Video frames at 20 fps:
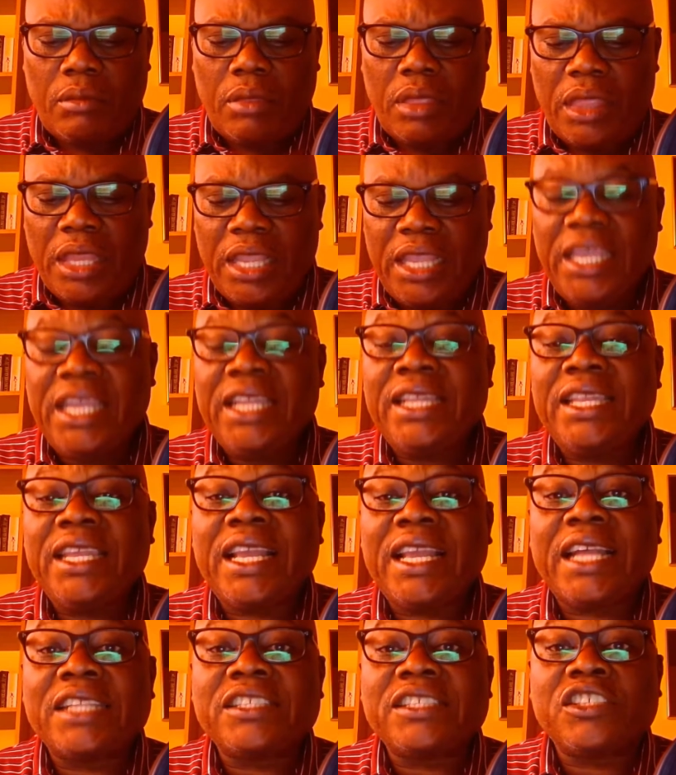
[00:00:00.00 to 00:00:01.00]
in the
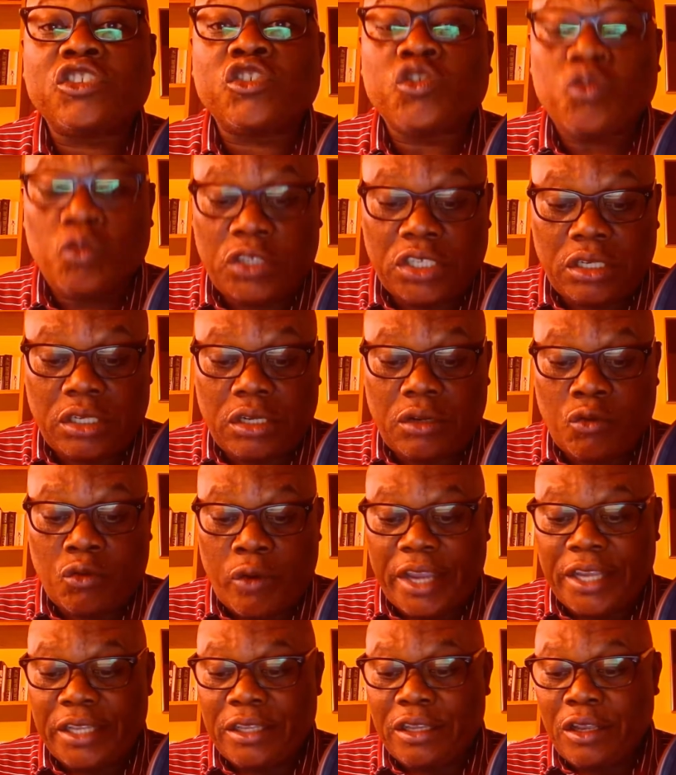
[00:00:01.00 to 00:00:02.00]
constitutional right
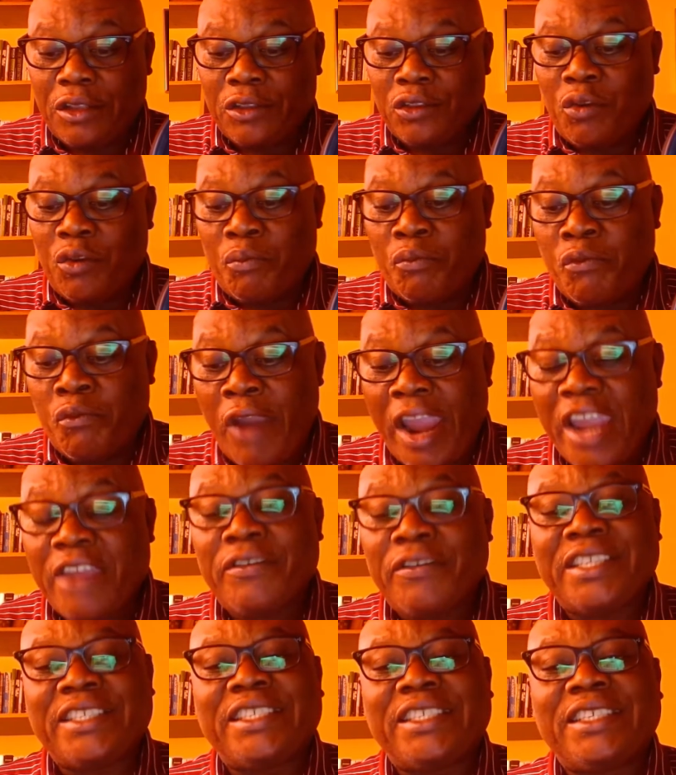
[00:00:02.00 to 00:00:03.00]
to
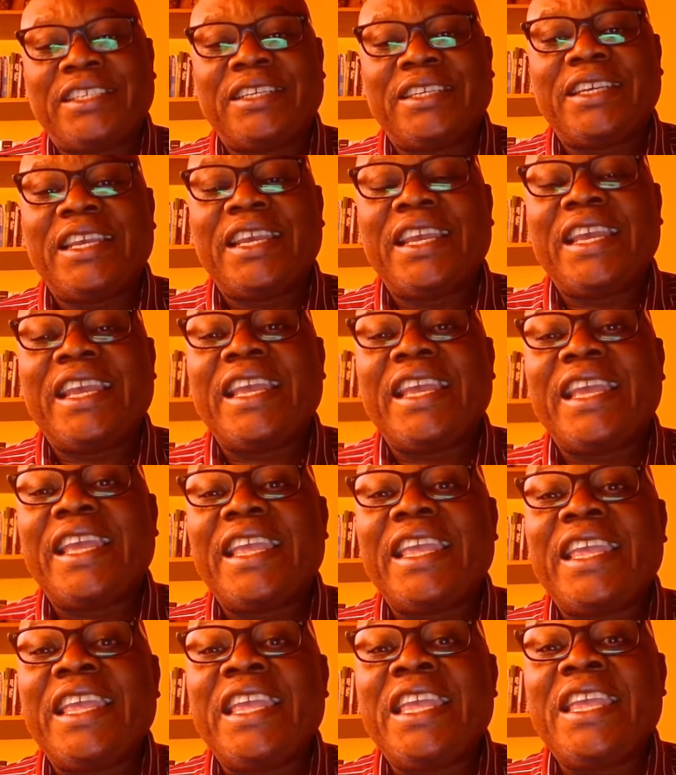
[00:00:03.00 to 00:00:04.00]
privacy,
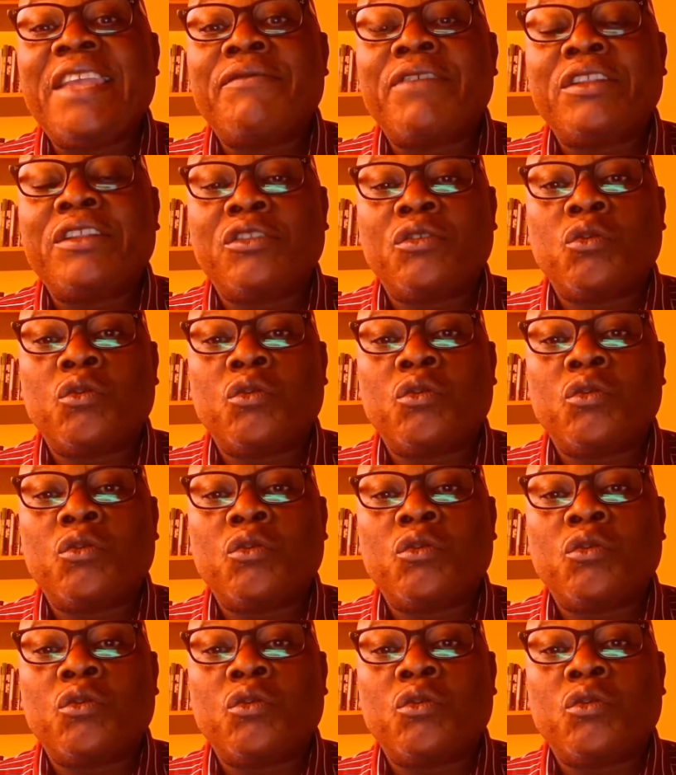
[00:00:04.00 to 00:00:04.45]
even though